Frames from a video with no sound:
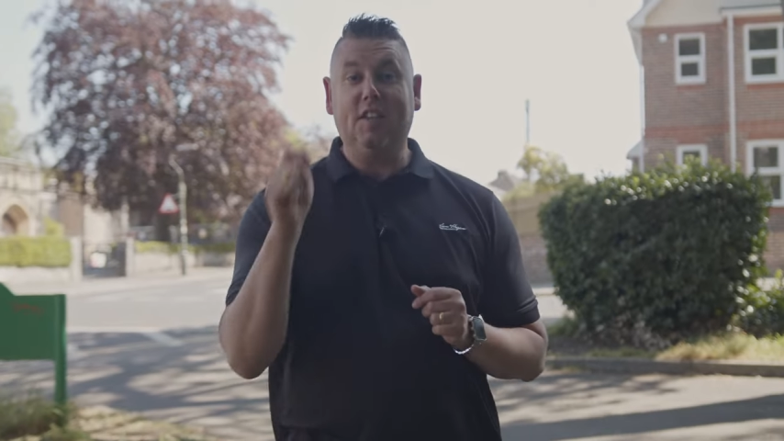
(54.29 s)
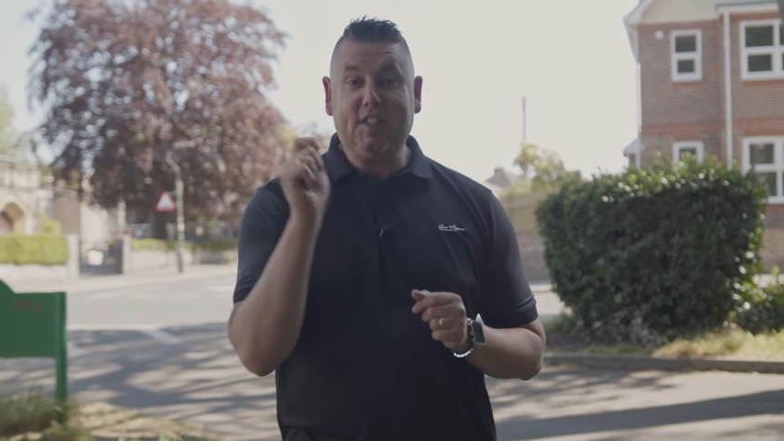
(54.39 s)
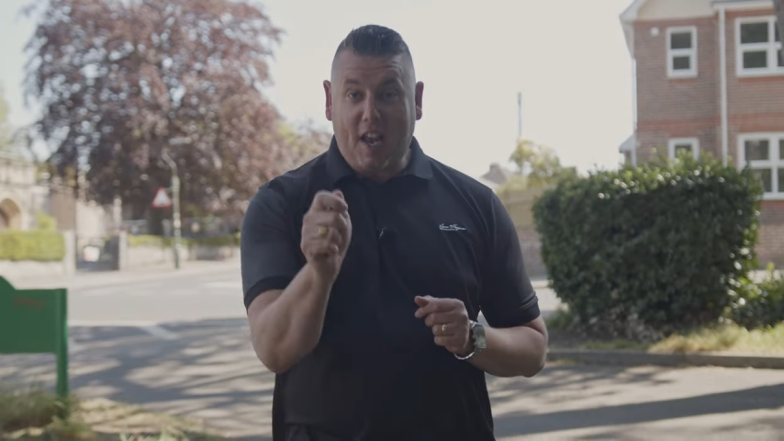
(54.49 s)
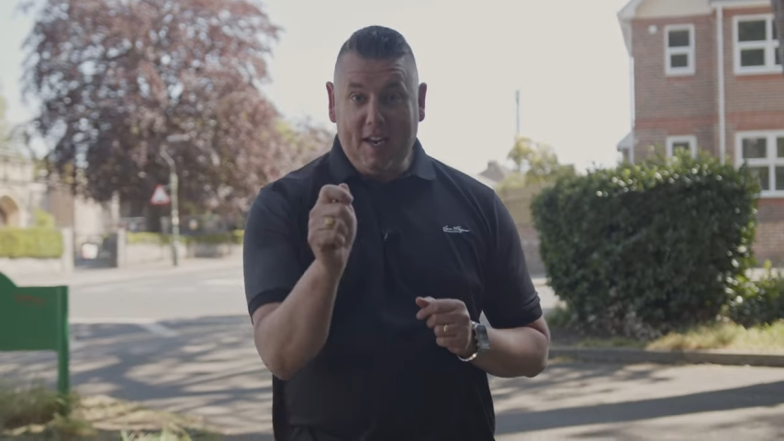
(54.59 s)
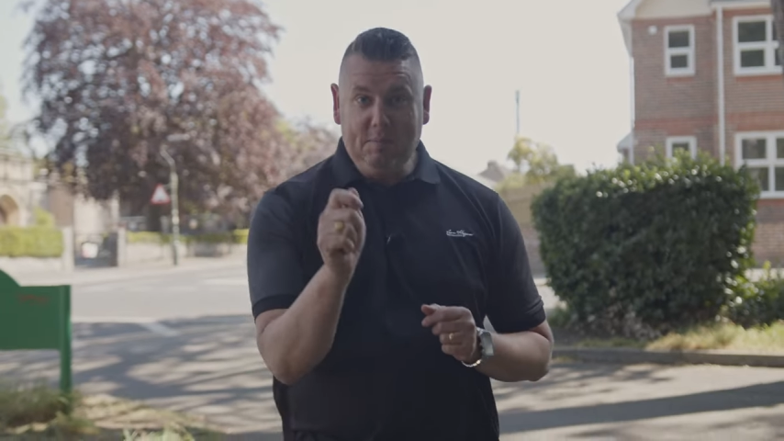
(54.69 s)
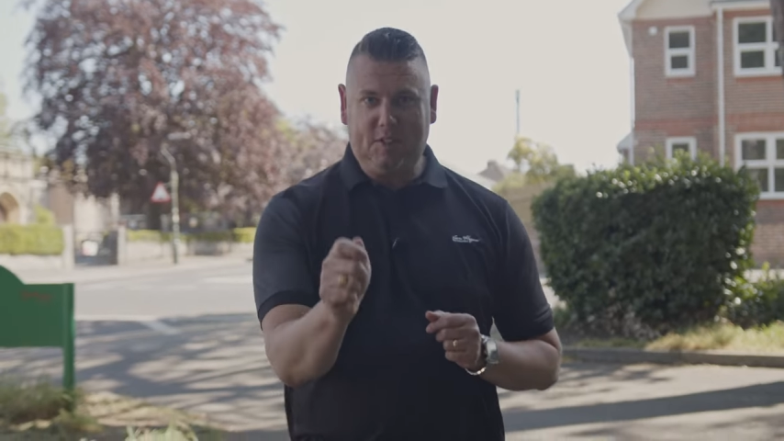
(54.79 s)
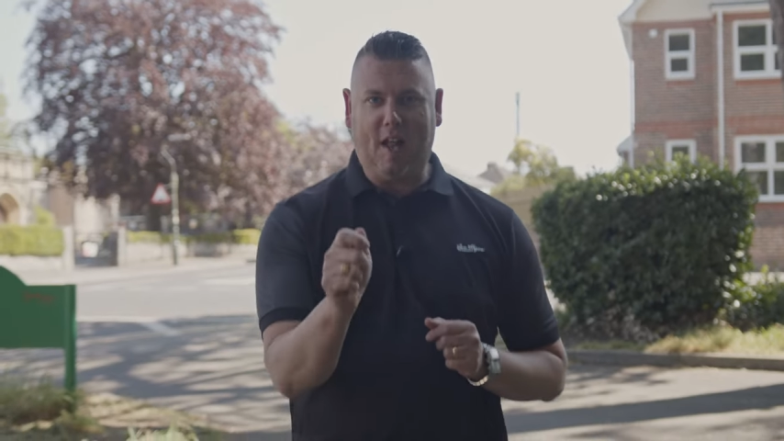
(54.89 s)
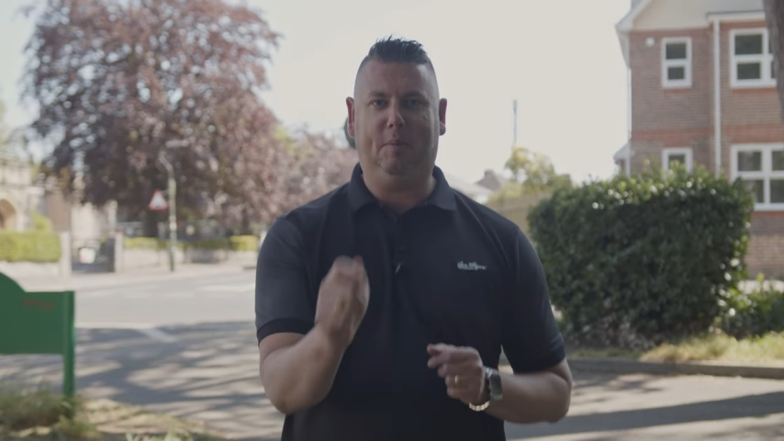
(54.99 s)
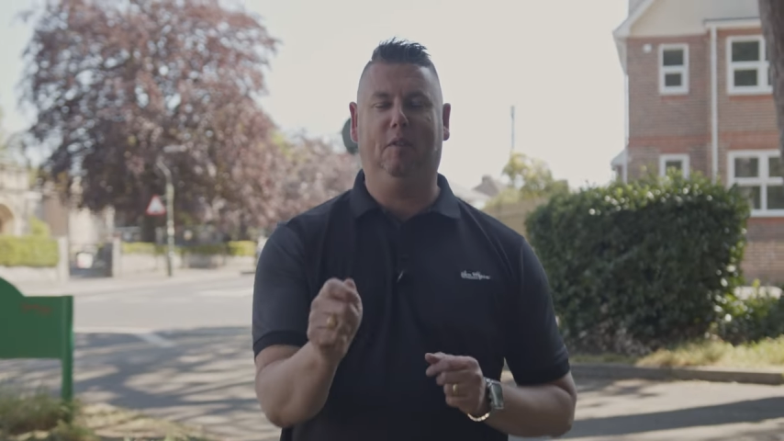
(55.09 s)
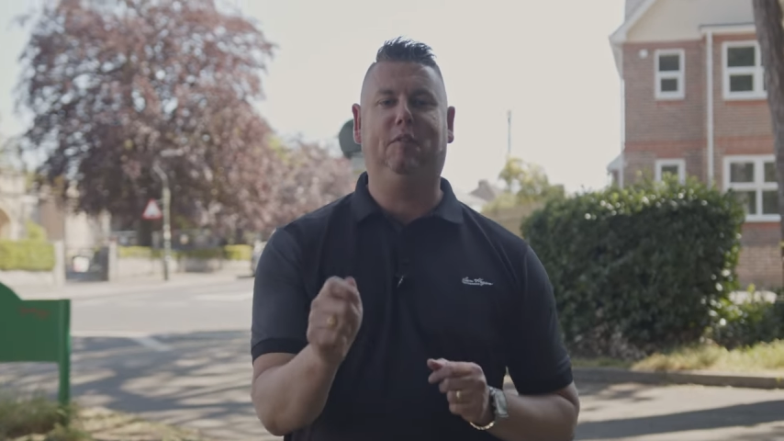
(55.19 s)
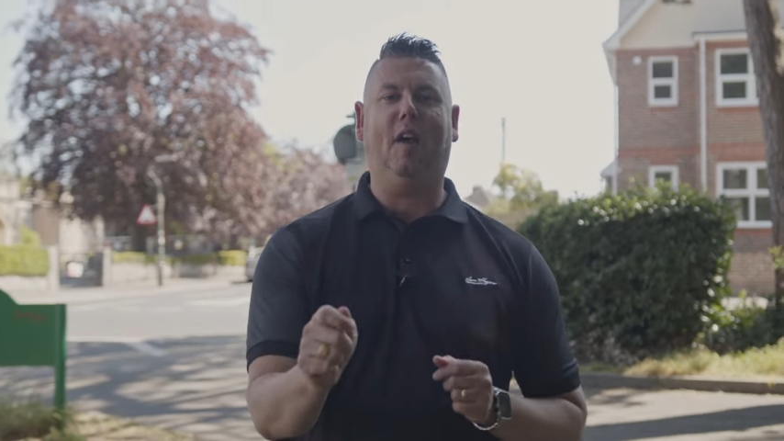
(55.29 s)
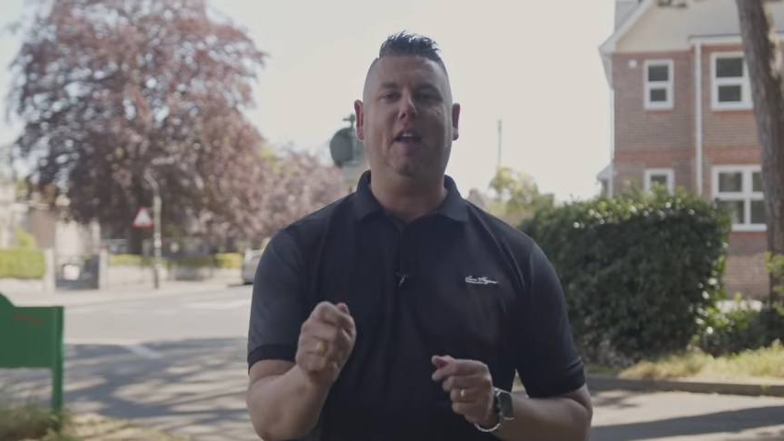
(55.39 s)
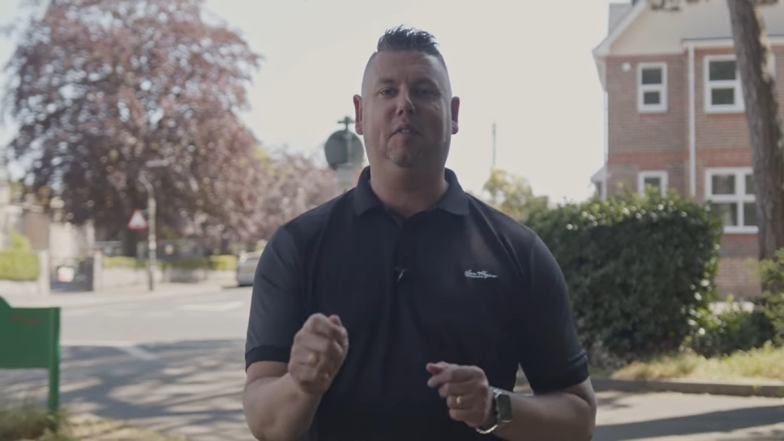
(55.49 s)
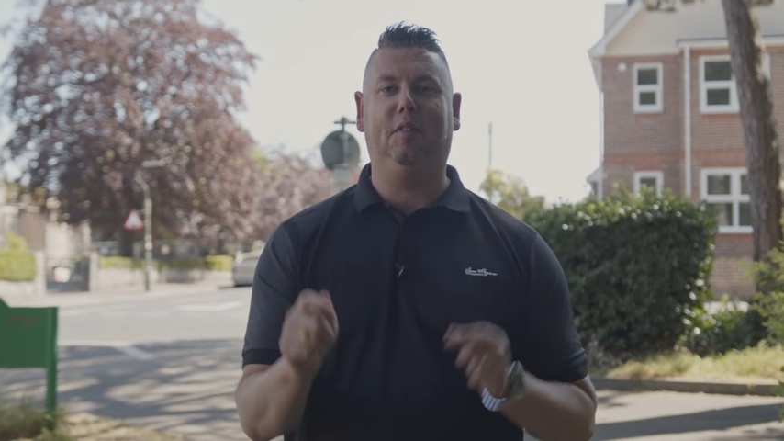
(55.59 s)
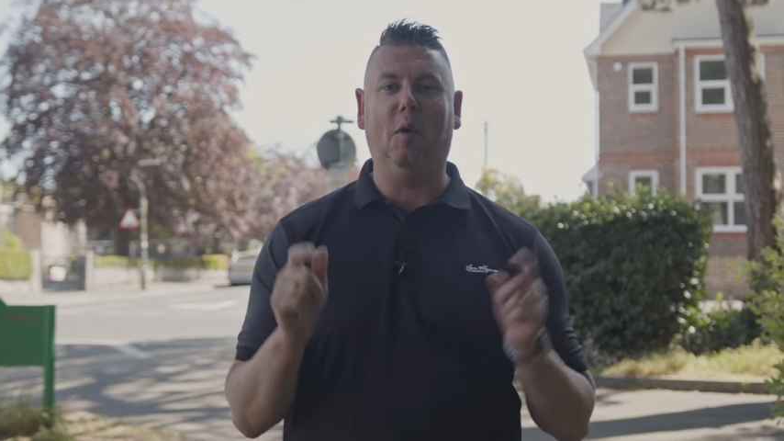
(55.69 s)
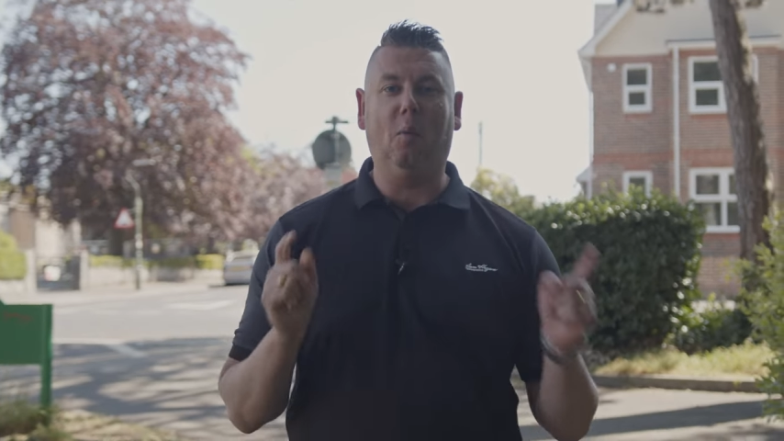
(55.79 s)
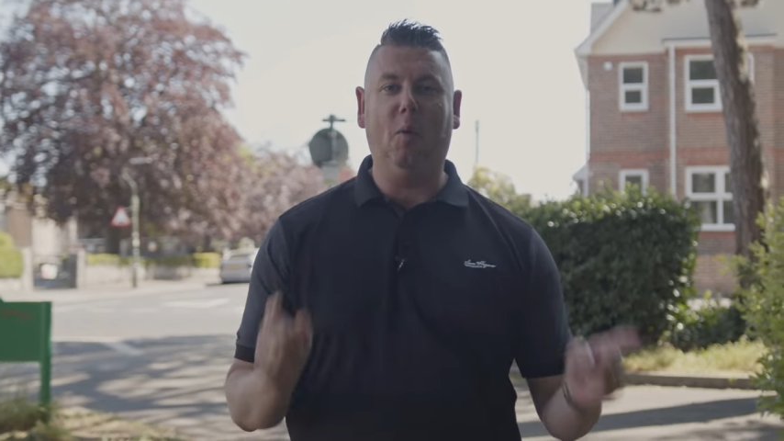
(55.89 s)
the same step of faith that